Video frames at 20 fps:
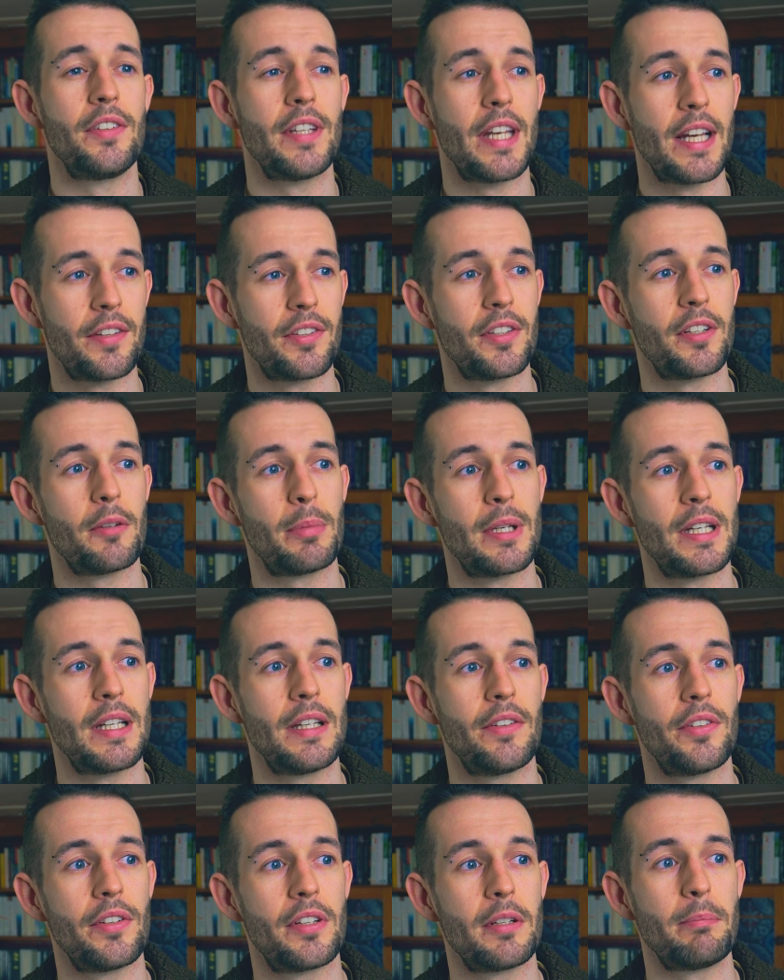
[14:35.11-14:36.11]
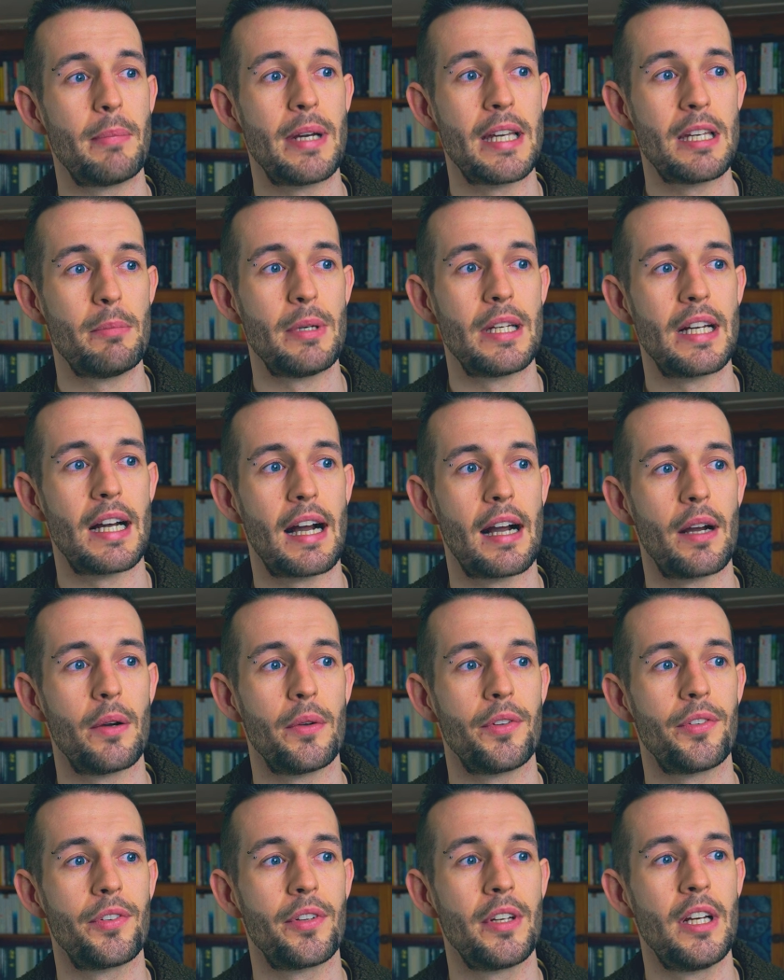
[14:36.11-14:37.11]
yes, it appears that it may be a
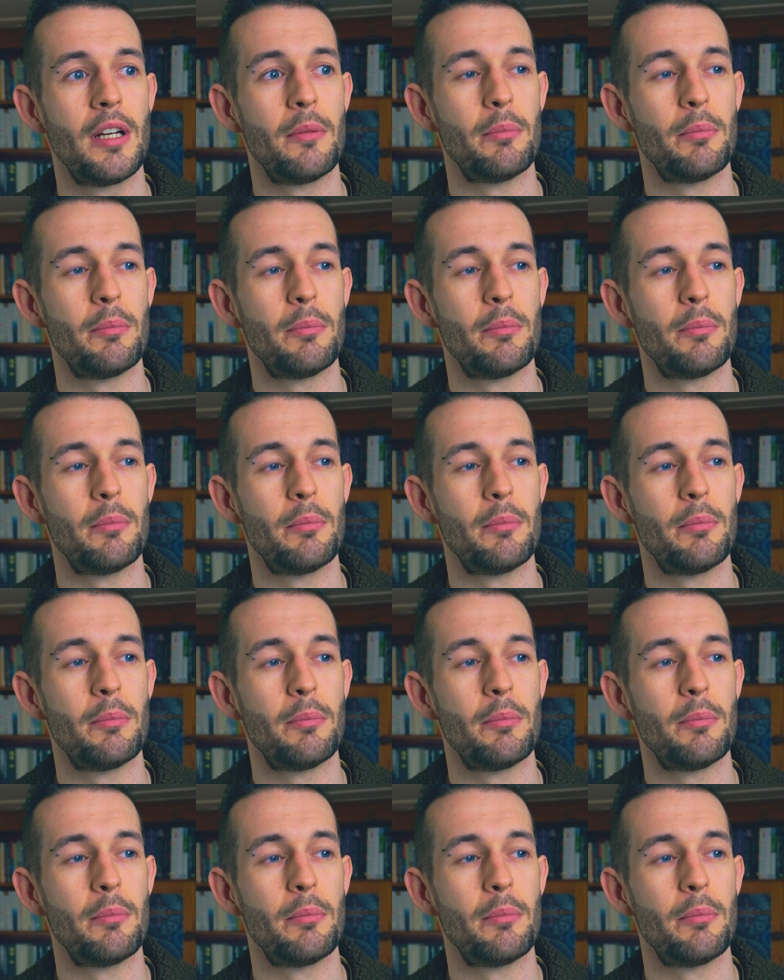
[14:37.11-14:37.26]
house,